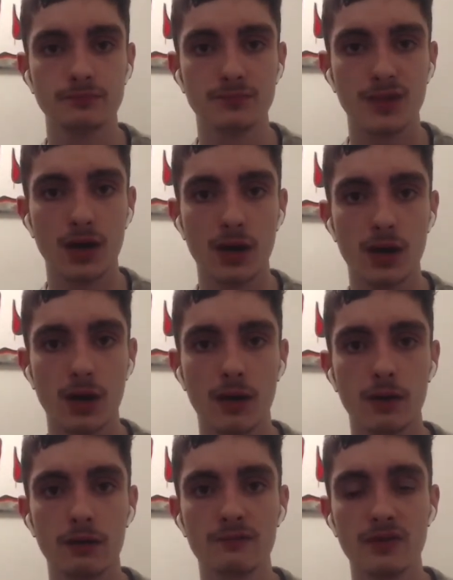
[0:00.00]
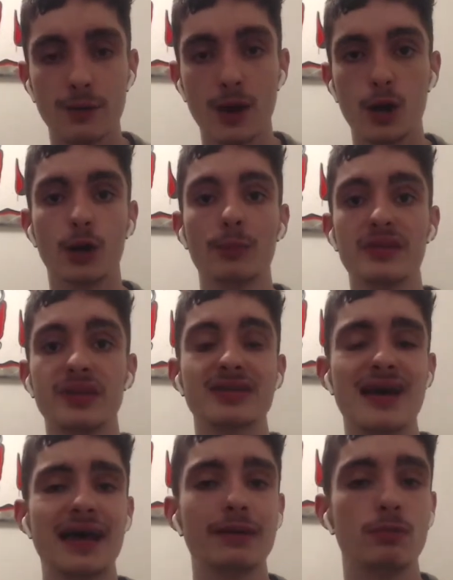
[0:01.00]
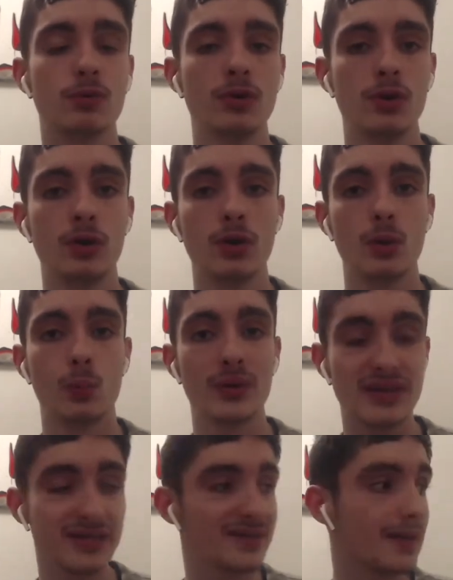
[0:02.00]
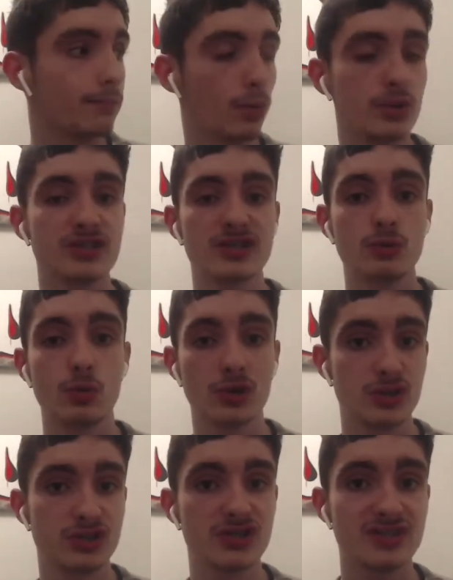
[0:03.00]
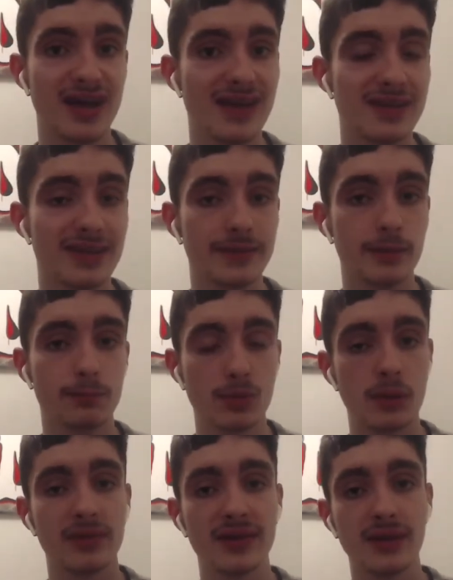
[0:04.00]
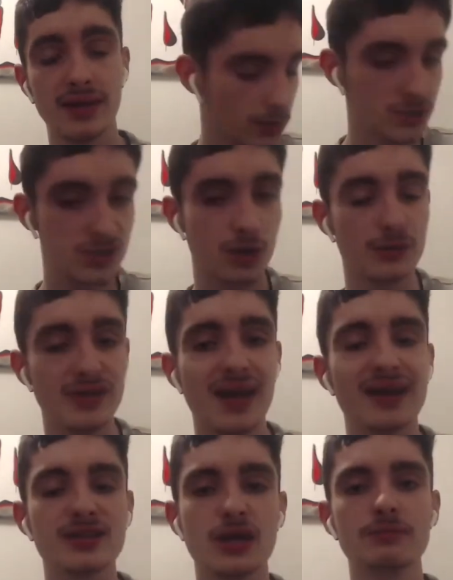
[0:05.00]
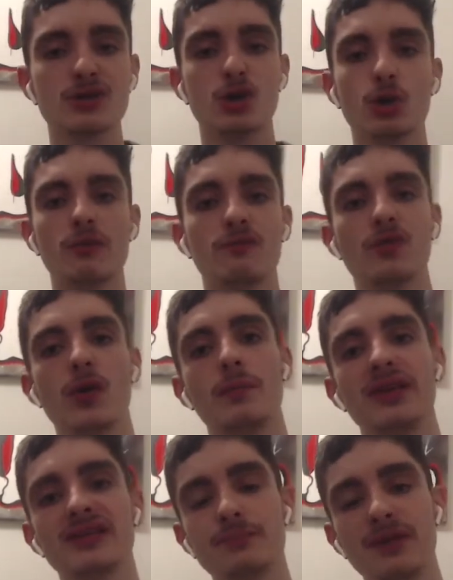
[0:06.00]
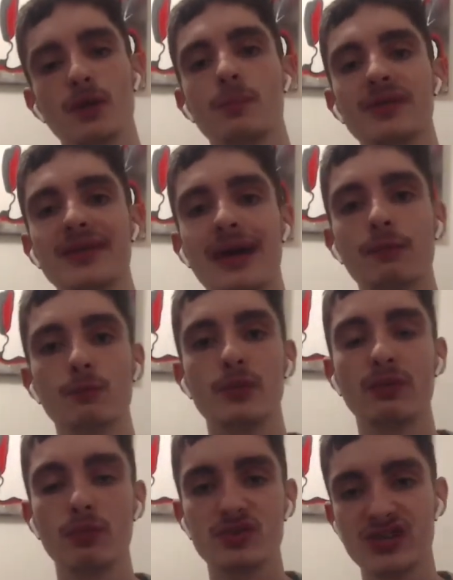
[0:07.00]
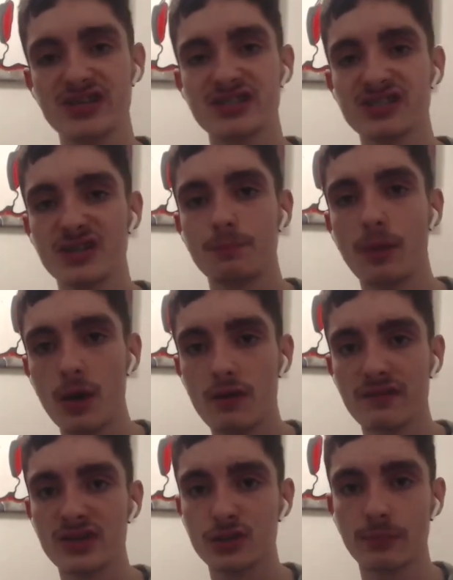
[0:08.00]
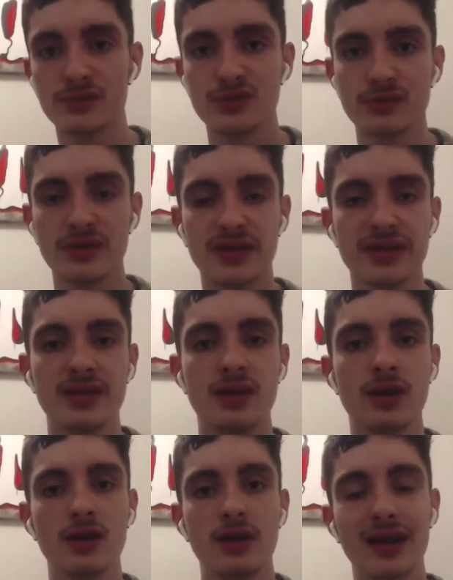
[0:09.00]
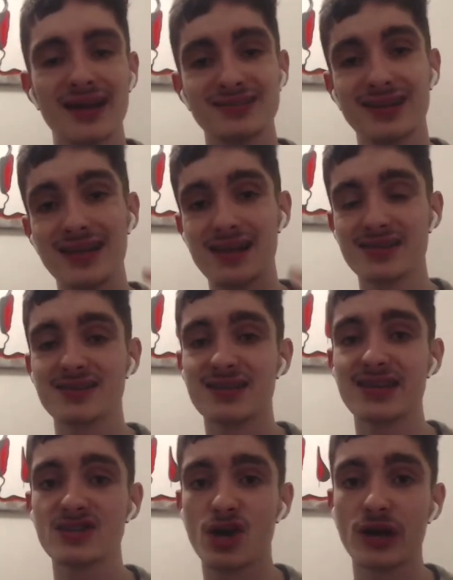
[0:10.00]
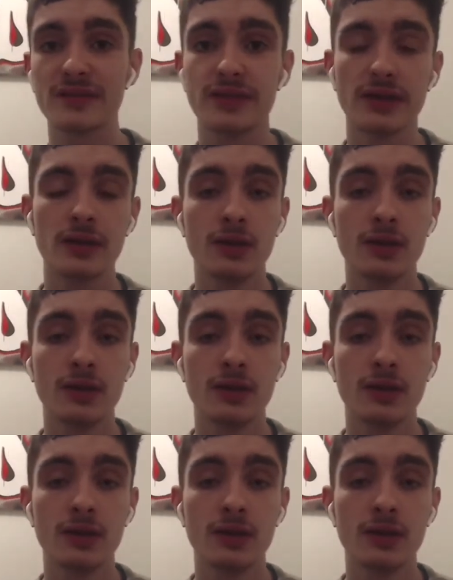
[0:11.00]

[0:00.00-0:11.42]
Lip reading: are very high up in the table, we need to get points in order to stay in the Premier League. So yeah, in terms of current form, it's a bit up and down. We will see this as a perfect opportunity against a Leicester City side that